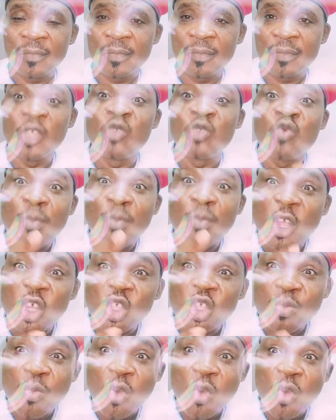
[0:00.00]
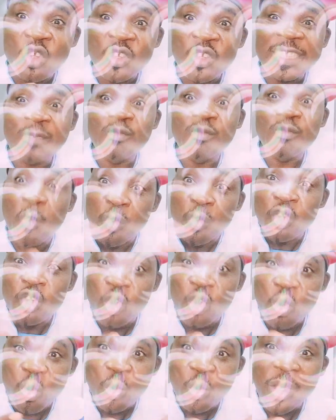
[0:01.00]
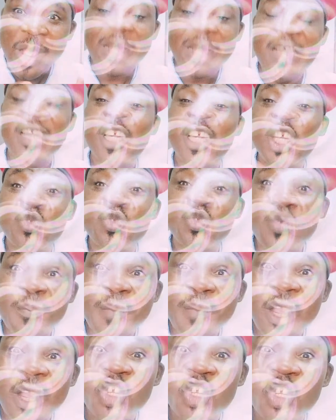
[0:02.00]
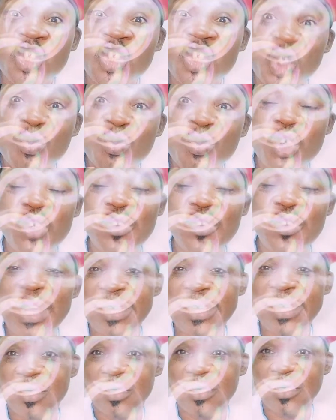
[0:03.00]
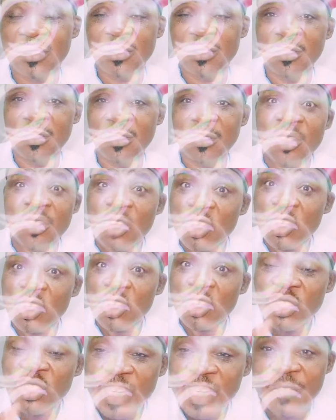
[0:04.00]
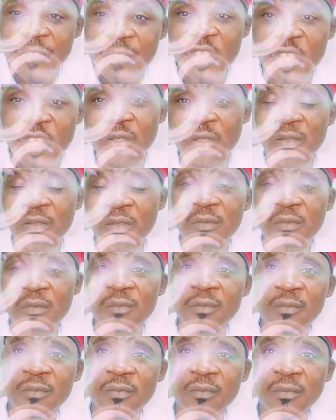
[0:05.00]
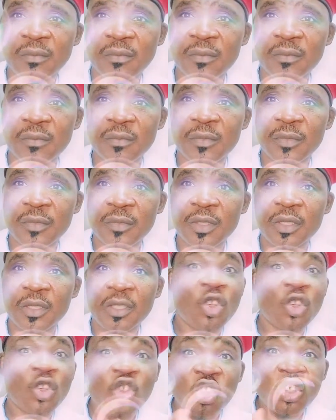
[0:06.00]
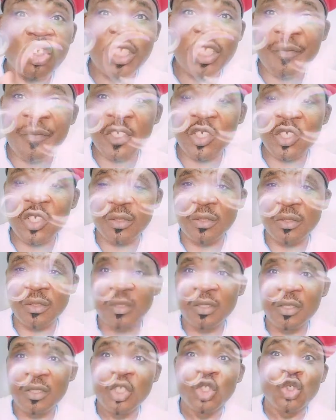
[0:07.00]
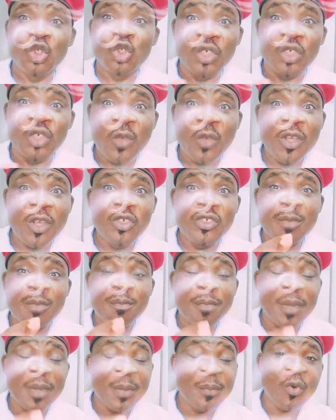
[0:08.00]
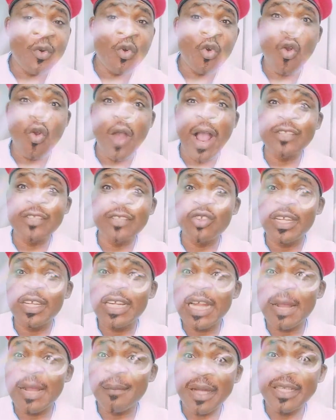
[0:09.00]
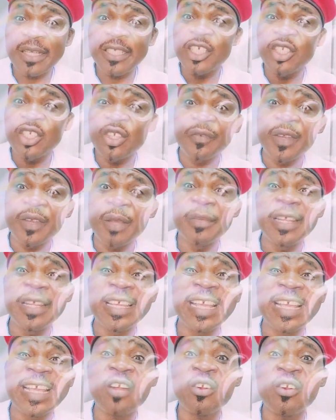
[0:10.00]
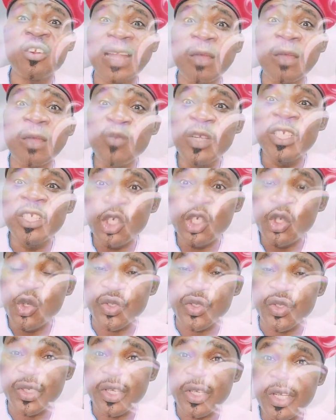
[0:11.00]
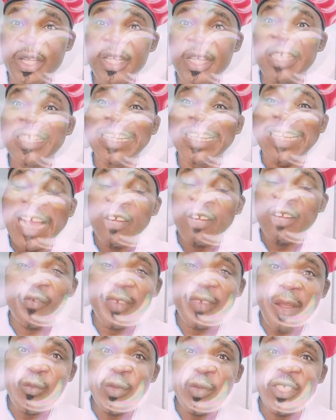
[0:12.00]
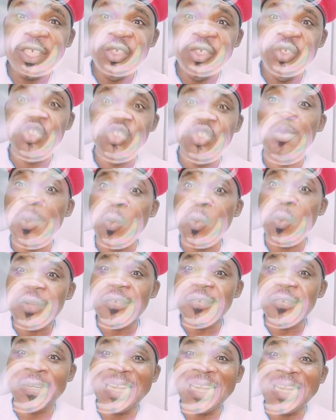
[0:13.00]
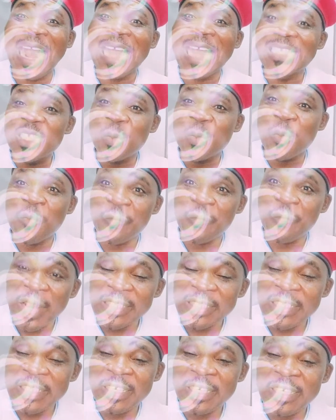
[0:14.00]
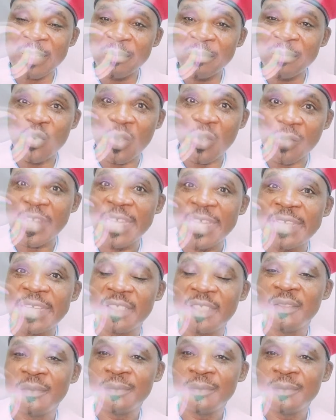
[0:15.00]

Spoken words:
It will make us more united. When we know whom we are, it will make us much more united. Not causing division. Not causing division. Today, when you see people who are talking about the change of name, the kind of language they use, you'll be wondering, are these people fighting the same thing you are fighting?